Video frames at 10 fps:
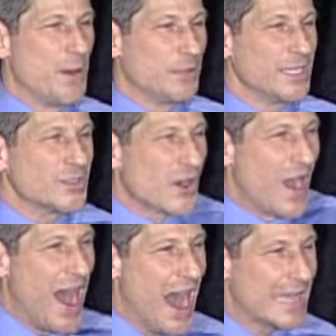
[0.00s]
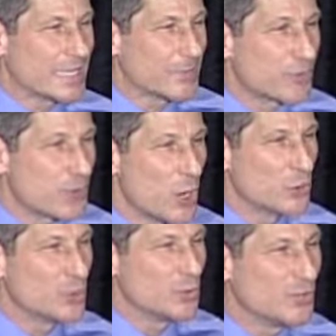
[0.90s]
Police are highly
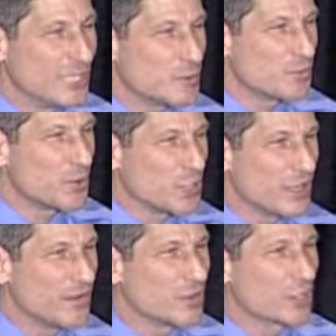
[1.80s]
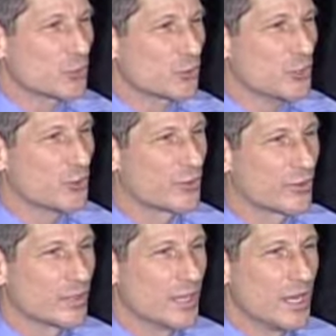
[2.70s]
prone to disbelieving the
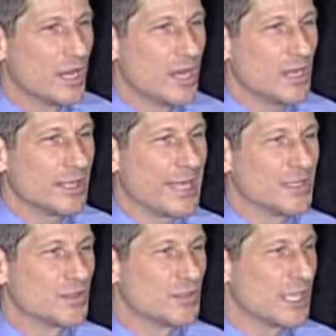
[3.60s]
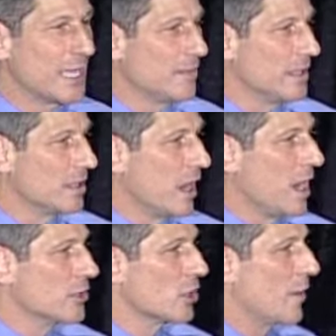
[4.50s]
truth. Ladies and gentlemen,
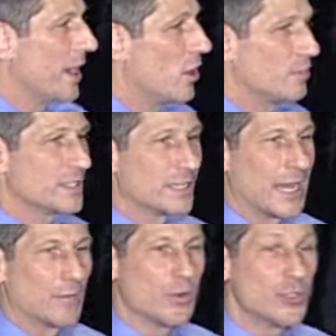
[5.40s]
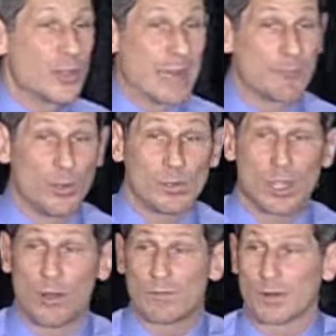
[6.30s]
on your way home tonight, when you get
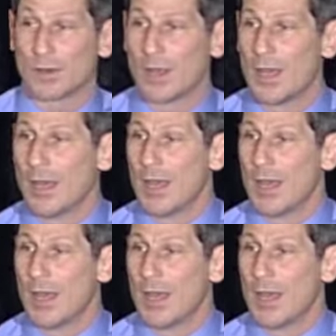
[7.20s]
pulled over